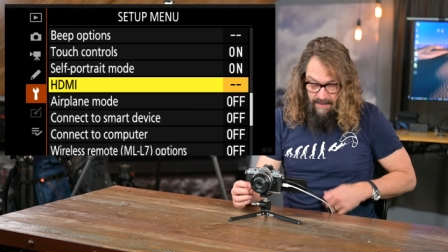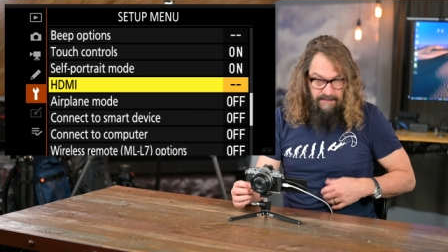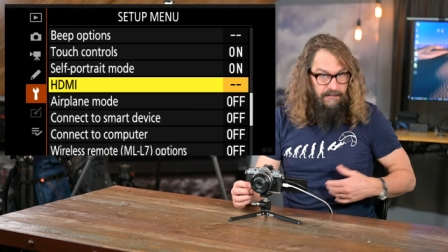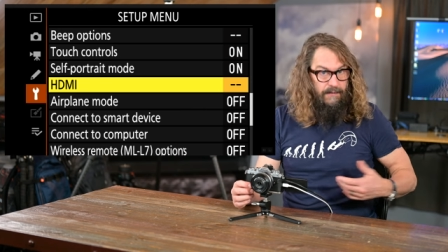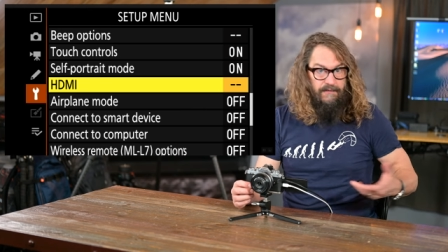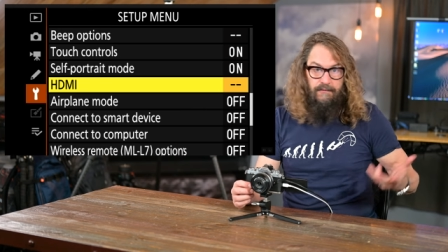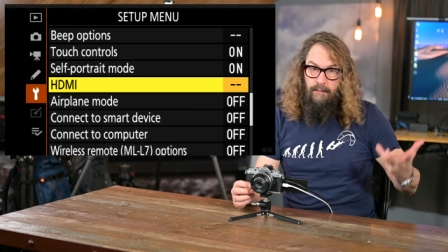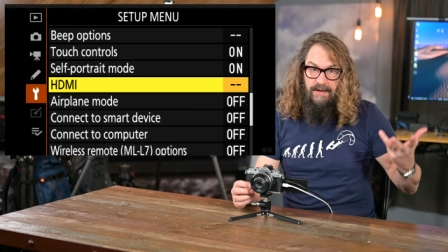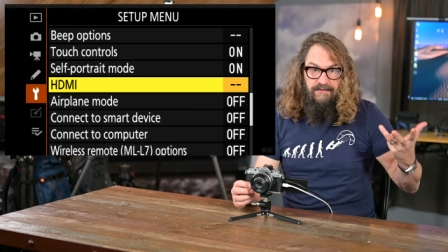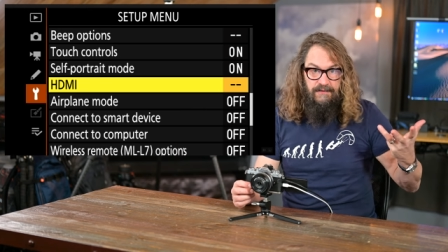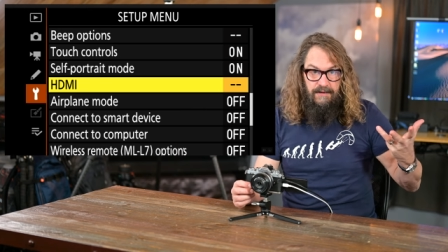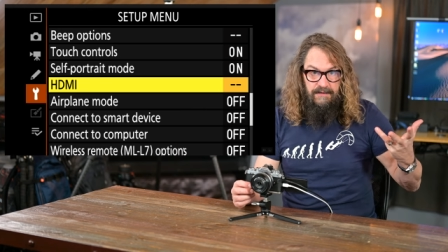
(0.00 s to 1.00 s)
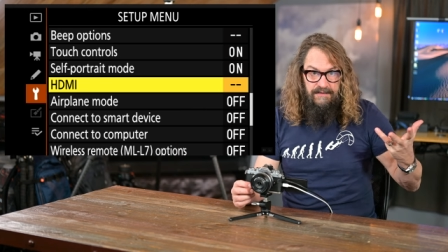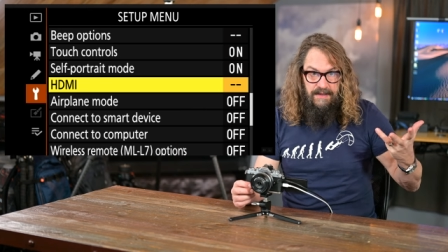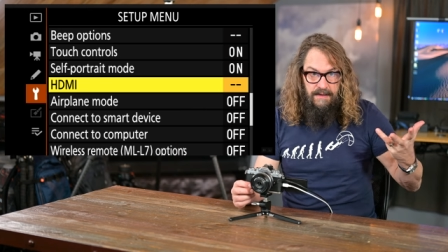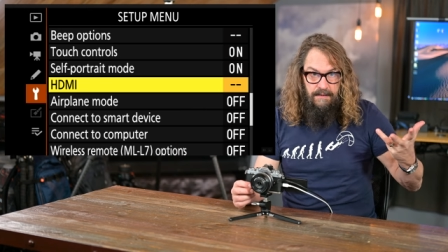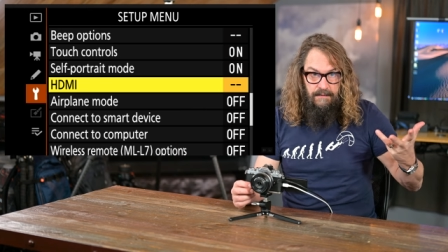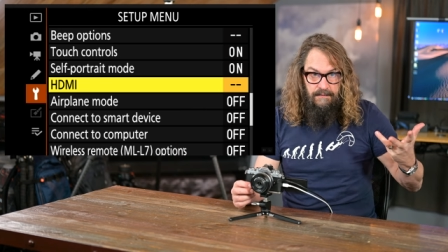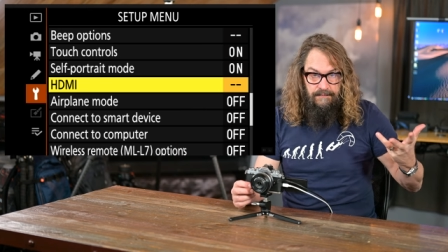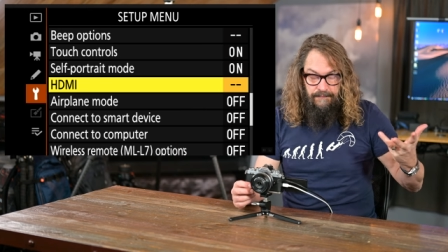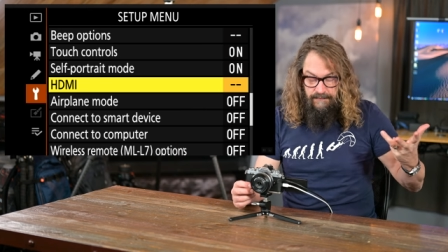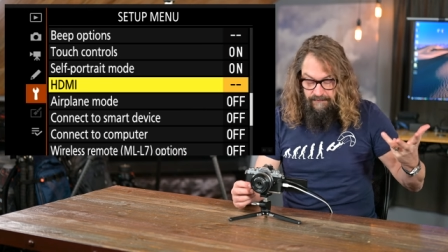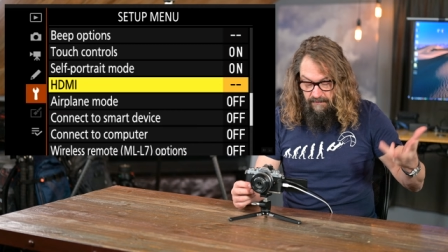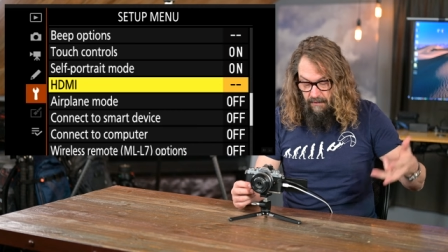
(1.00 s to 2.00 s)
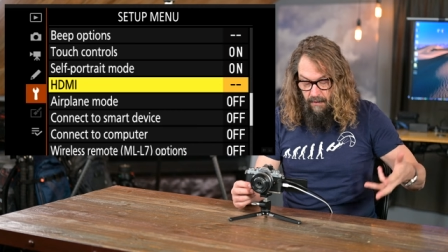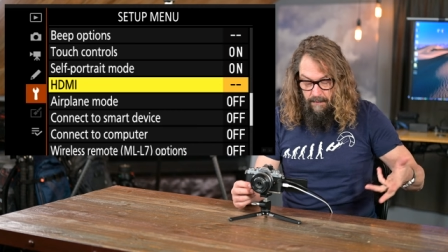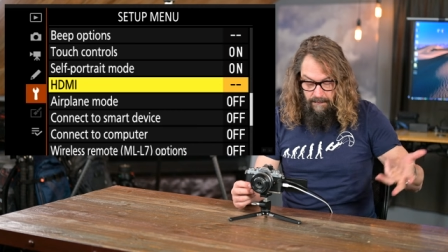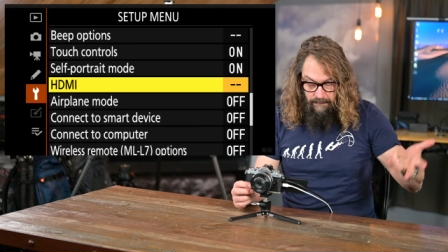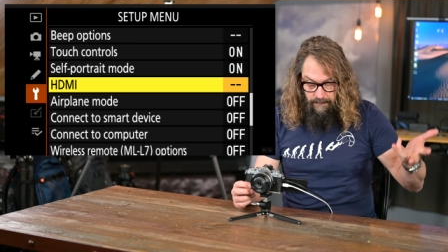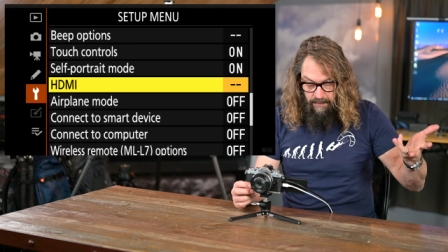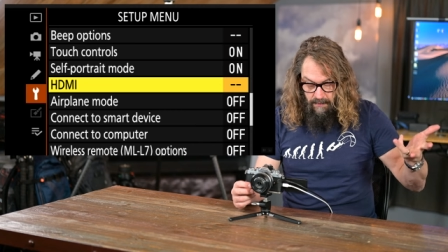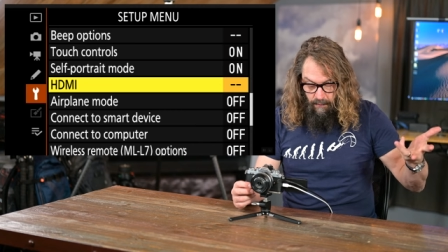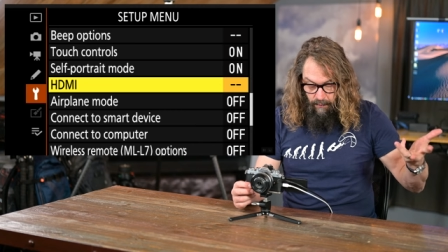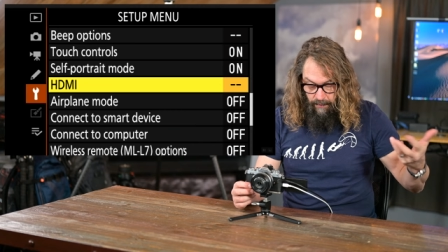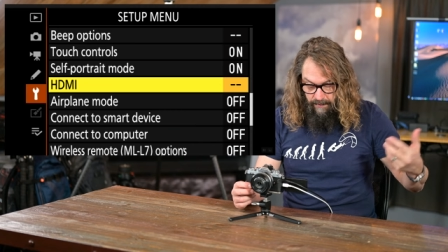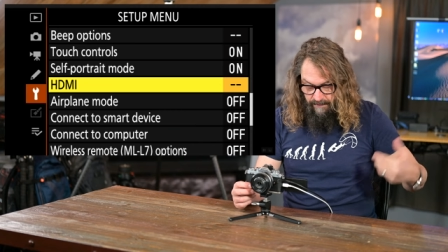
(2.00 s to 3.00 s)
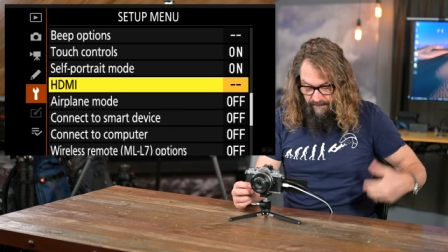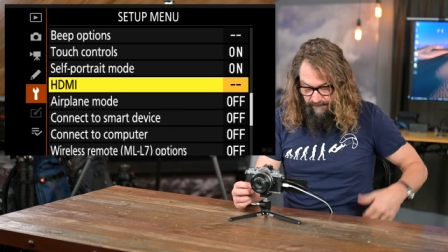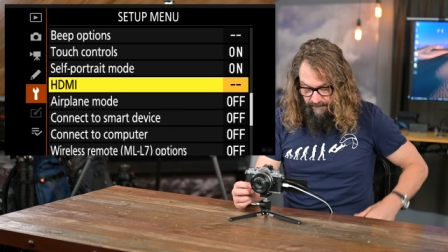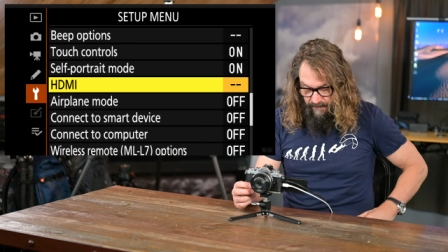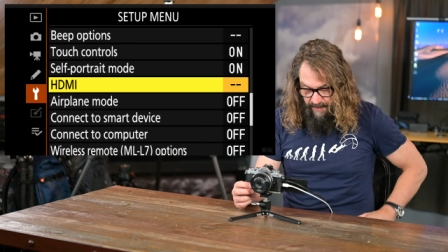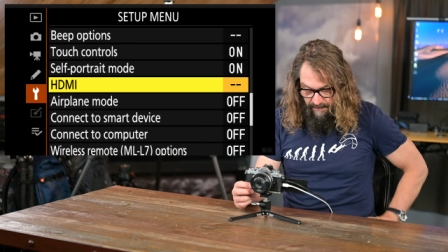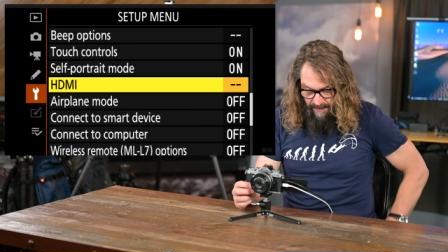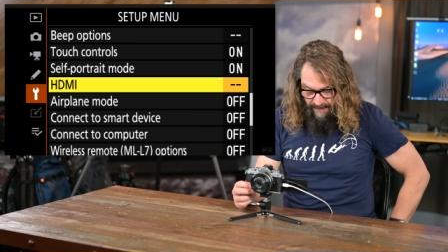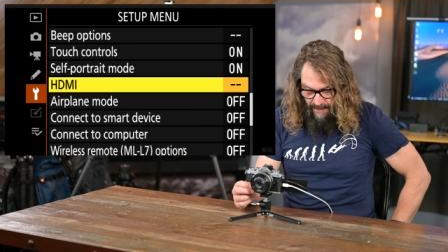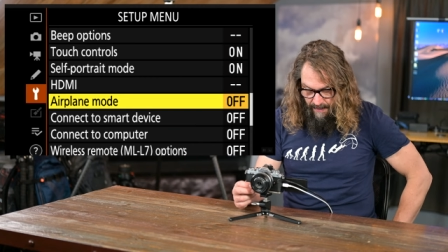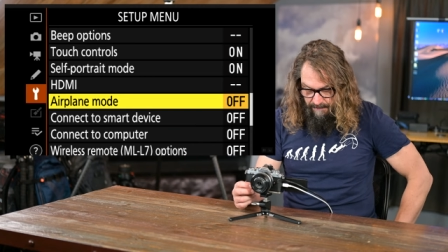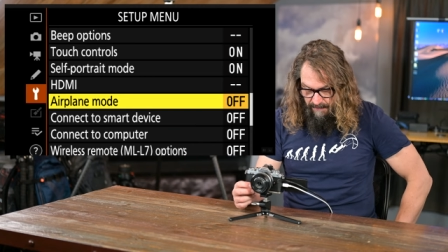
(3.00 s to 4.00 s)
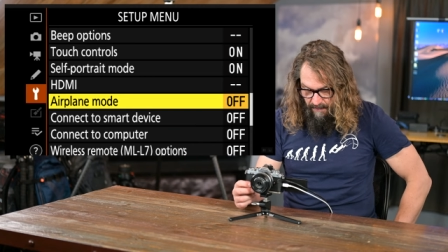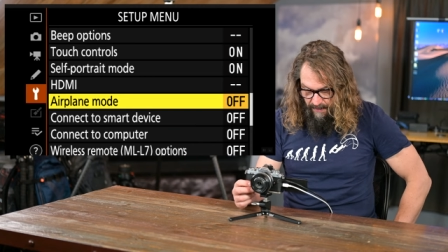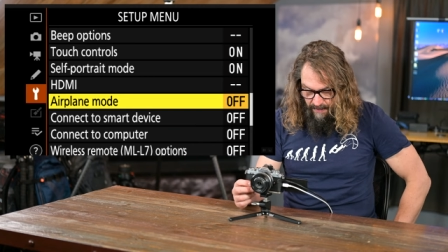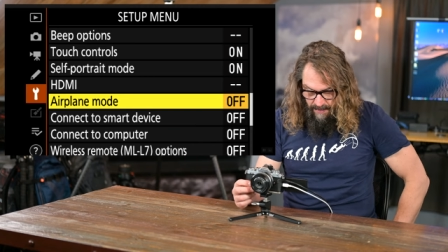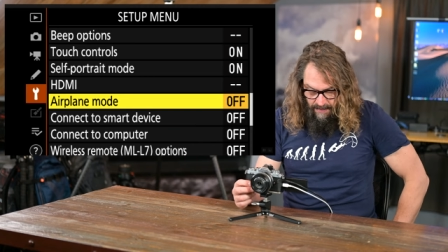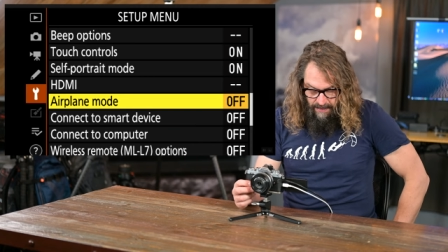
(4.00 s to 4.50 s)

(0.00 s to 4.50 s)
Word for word: to a switcher to use for Zoom or record the screen like I'm doing.